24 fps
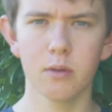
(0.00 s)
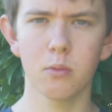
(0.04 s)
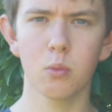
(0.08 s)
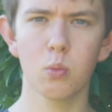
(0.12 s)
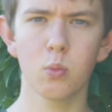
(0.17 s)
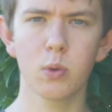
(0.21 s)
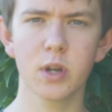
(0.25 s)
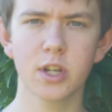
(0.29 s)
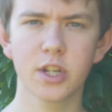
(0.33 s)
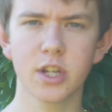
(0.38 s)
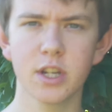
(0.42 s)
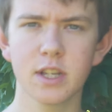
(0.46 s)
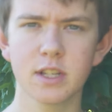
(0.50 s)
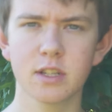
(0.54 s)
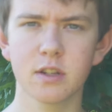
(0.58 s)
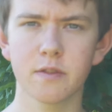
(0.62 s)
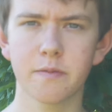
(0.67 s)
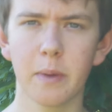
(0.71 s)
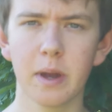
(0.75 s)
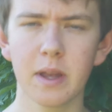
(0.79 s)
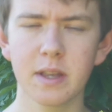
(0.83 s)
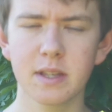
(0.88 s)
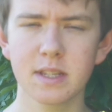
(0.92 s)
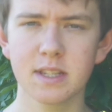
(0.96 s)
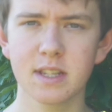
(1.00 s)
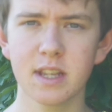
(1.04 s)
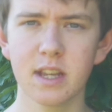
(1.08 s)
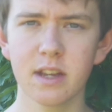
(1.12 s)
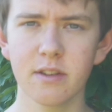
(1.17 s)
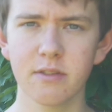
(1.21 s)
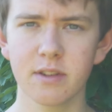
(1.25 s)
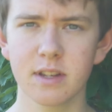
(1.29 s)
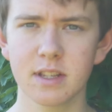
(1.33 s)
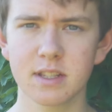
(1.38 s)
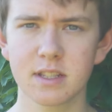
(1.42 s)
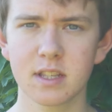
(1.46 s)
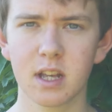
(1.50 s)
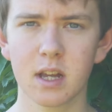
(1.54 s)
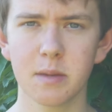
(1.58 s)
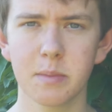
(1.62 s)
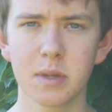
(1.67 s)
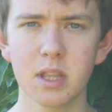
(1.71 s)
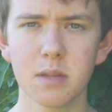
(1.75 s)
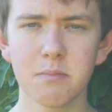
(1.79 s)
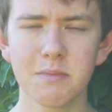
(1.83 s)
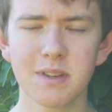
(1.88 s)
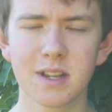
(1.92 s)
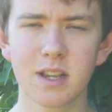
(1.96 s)
which is of my series that I'm
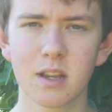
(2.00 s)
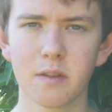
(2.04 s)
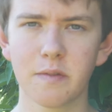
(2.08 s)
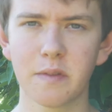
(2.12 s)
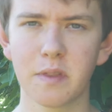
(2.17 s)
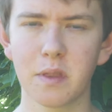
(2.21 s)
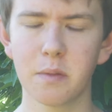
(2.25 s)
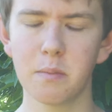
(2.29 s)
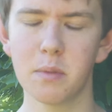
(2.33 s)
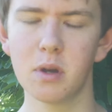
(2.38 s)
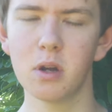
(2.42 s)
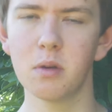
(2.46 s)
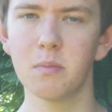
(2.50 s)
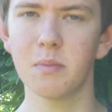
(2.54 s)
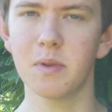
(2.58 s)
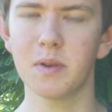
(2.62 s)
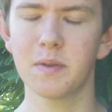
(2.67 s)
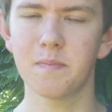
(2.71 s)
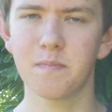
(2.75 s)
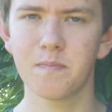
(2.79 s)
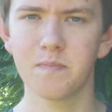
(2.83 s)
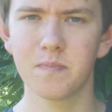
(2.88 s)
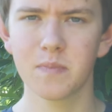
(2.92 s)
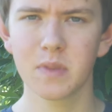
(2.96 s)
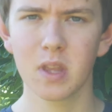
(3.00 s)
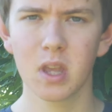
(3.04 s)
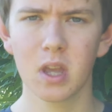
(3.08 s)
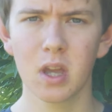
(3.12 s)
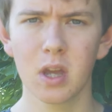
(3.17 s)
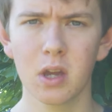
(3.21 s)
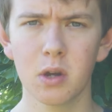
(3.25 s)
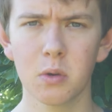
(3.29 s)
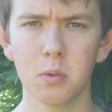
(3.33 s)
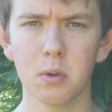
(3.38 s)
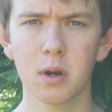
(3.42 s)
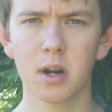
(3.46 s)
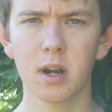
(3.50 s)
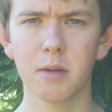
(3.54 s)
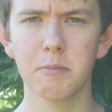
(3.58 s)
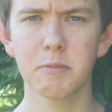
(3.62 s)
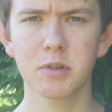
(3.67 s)
in the middle of at the moment, where I'm